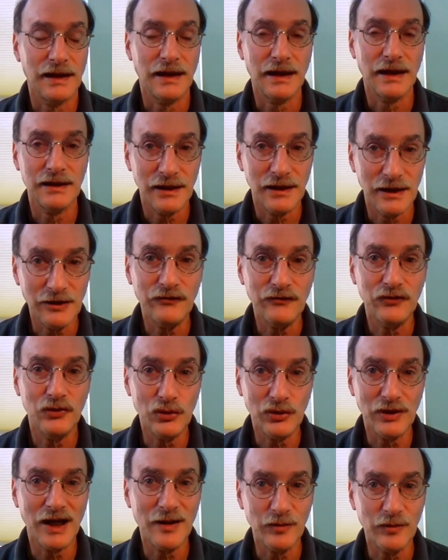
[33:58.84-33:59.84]
And if
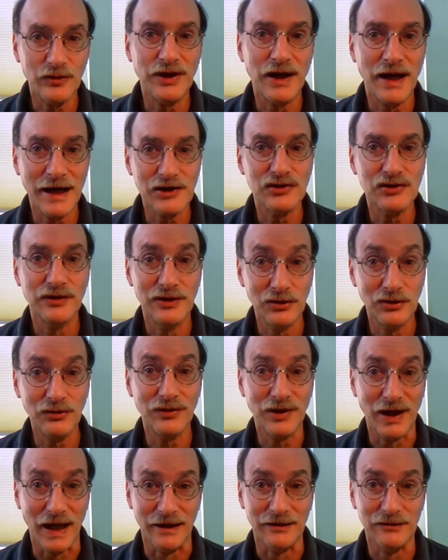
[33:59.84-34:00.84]
you're able to actually do
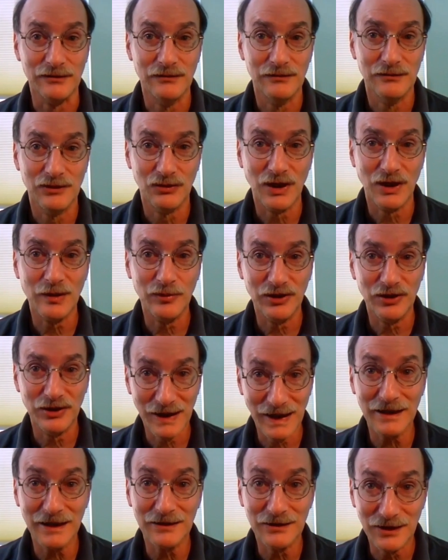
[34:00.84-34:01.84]
that, you're able to
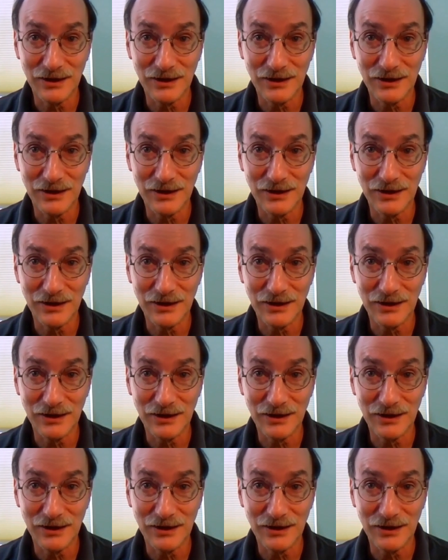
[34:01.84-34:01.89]
get